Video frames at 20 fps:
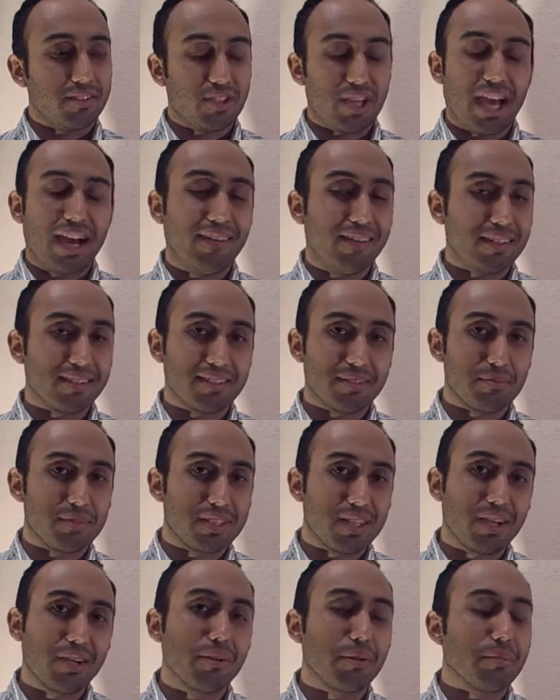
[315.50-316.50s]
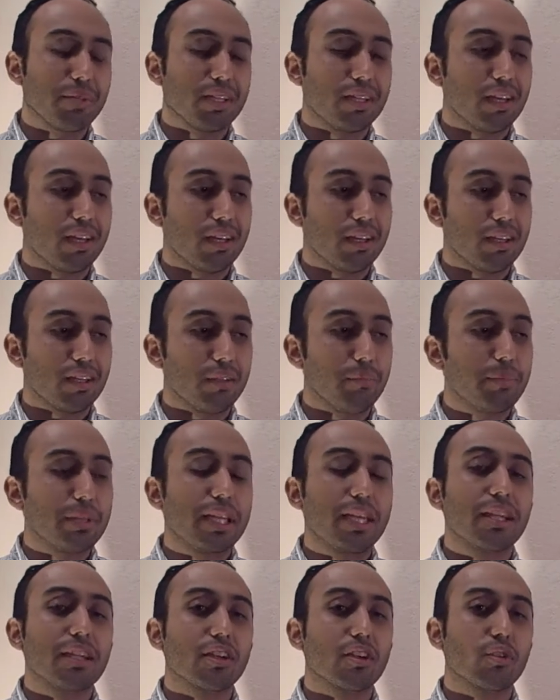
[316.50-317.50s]
Chavez himself, I mean, that he
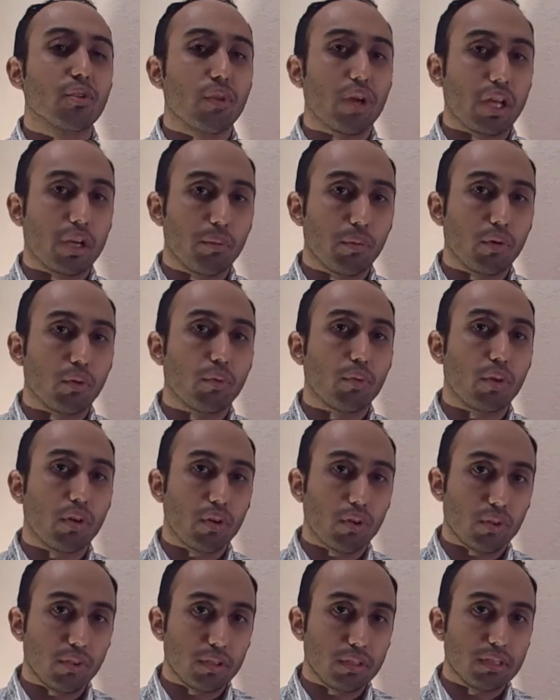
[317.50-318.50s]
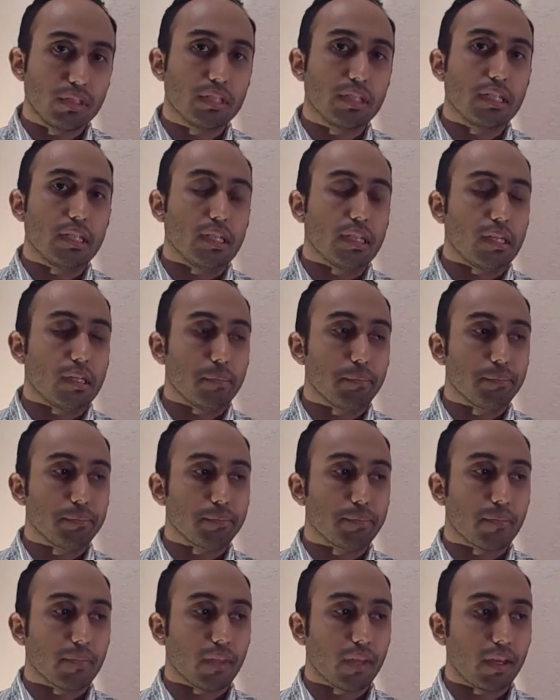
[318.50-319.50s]
played an incredible role
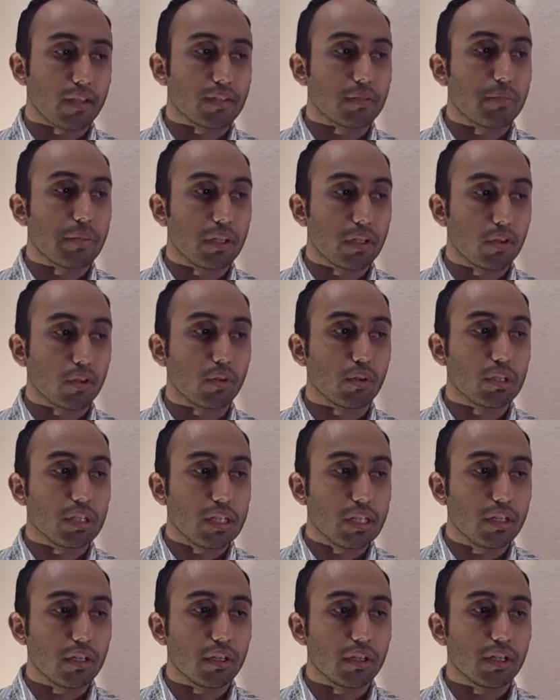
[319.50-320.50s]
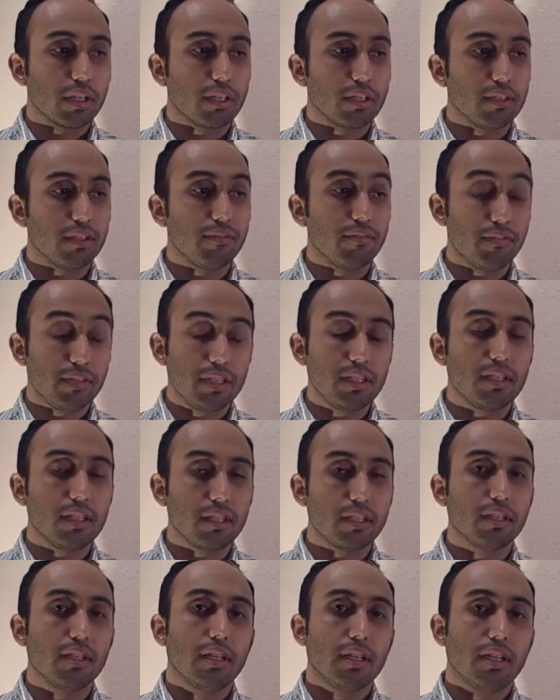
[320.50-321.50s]
as a political leader in
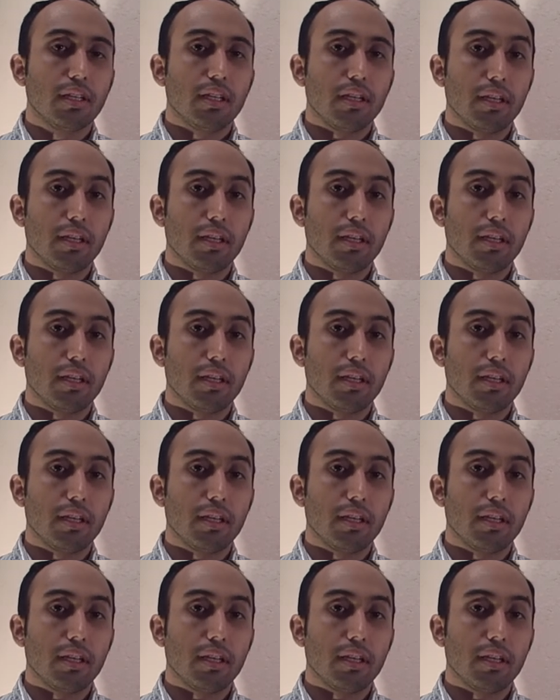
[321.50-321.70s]
defeating